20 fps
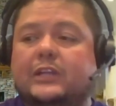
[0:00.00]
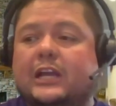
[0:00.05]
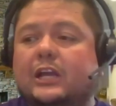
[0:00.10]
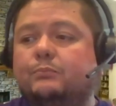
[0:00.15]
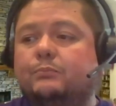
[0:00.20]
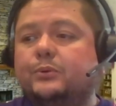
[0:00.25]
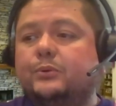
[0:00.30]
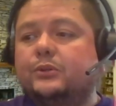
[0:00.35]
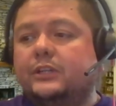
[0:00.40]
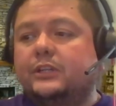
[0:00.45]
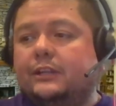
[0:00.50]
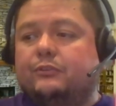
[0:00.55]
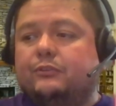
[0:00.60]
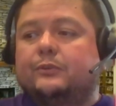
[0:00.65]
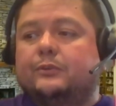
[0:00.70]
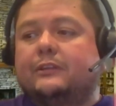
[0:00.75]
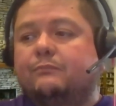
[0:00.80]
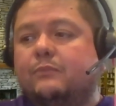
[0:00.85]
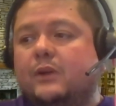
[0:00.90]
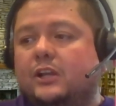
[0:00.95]
output
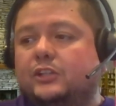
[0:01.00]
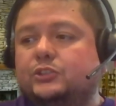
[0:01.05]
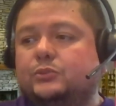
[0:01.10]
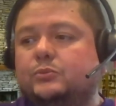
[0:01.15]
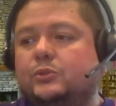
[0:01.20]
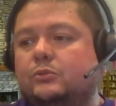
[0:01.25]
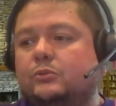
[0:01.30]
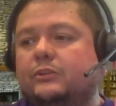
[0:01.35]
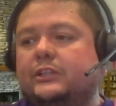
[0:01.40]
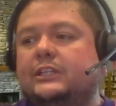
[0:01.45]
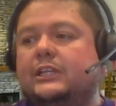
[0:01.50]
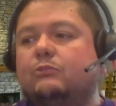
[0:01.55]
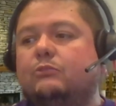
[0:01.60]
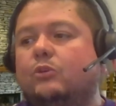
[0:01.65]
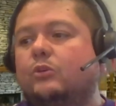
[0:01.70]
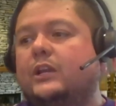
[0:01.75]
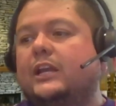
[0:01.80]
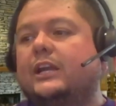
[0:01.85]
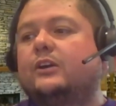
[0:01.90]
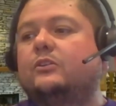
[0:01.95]
if possible when they
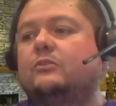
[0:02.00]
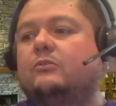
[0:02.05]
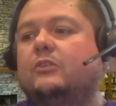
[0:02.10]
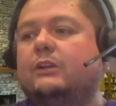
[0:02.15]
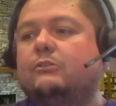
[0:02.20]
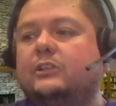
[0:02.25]
roll out, right?